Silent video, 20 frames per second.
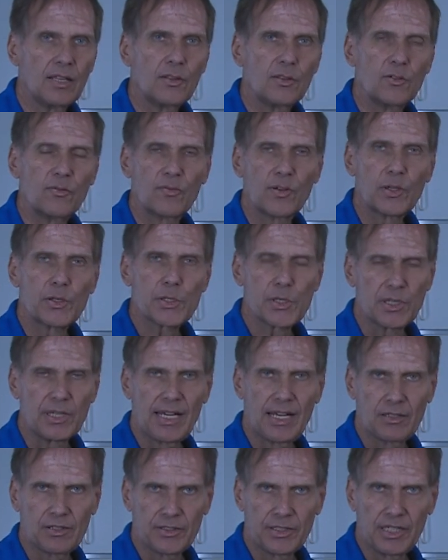the
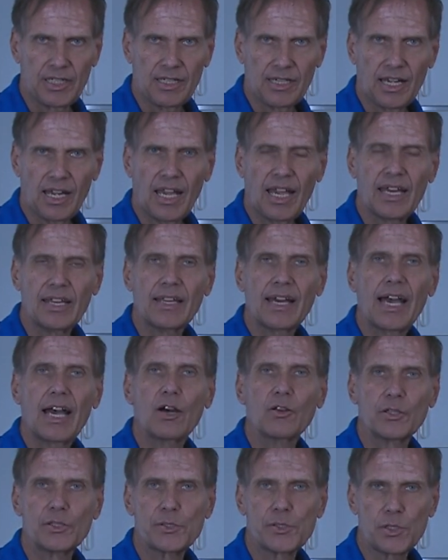functionality, and
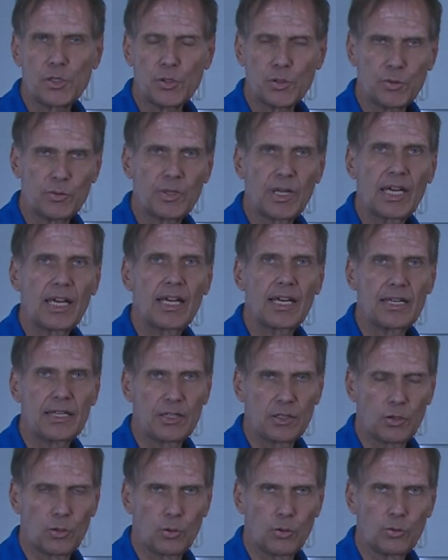how to tune
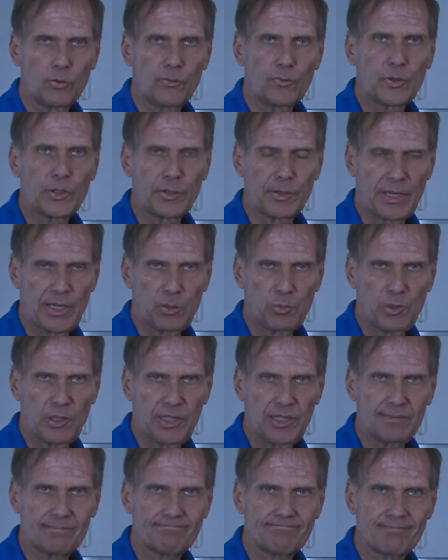heading hold for your
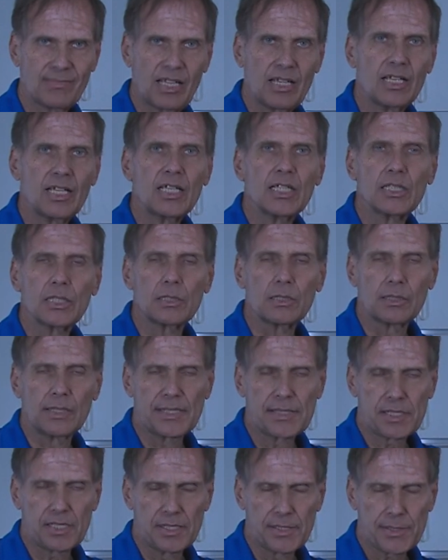airplane.
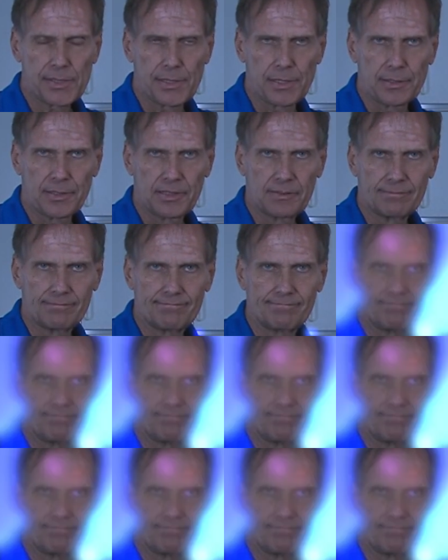Let's get started.